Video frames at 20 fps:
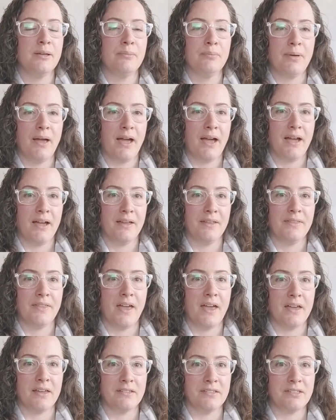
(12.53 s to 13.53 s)
path
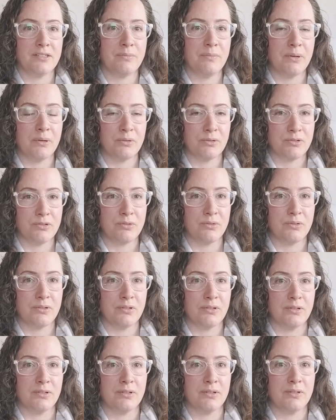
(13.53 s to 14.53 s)
as
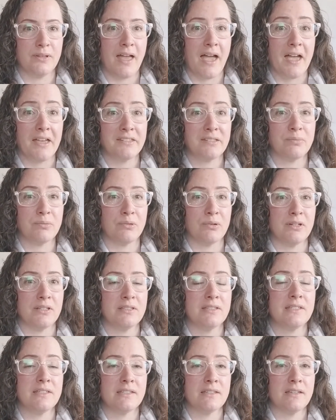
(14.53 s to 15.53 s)
spiritual
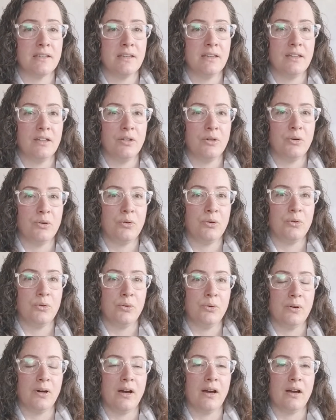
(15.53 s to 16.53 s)
aspirants,
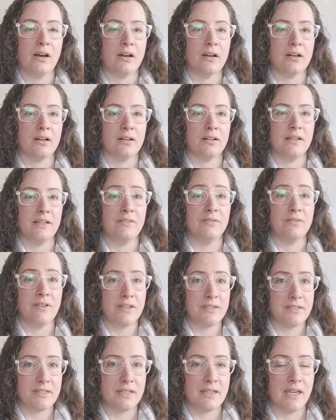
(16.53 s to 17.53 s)
who are
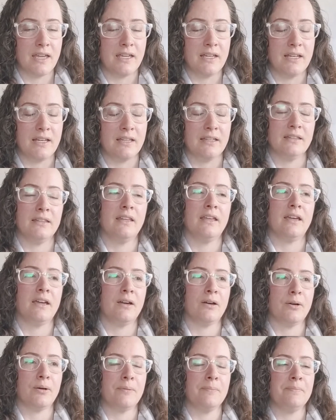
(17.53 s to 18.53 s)
investigating
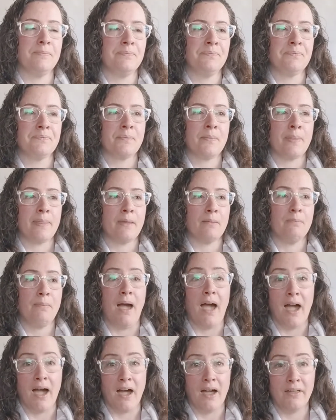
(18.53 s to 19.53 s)
their
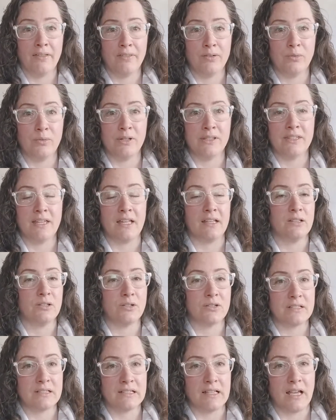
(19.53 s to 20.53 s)
path, what that
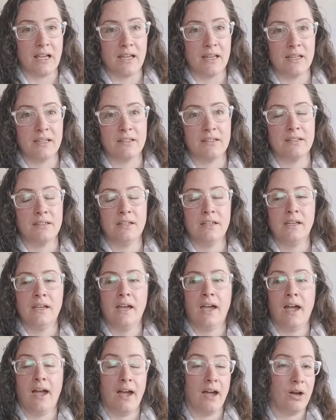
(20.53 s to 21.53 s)
looks like,
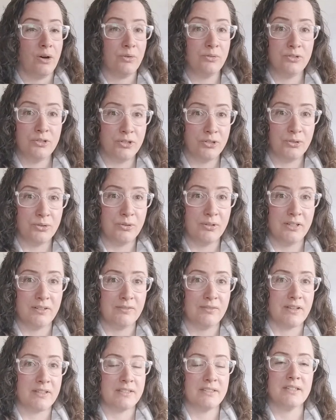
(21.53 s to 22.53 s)
how to
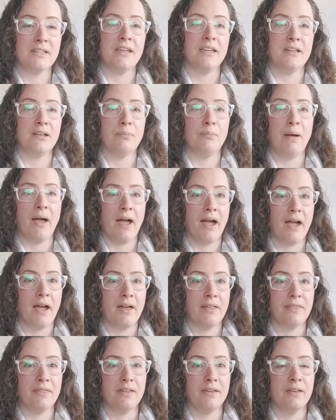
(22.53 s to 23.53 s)
investigate a
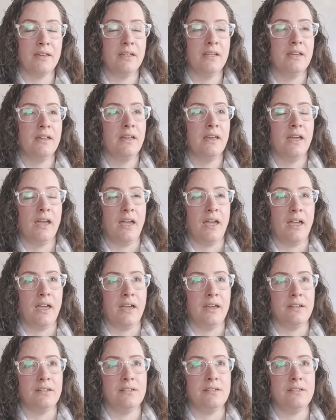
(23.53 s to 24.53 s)
path,
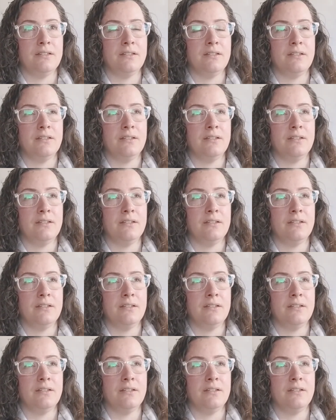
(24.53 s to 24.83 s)
and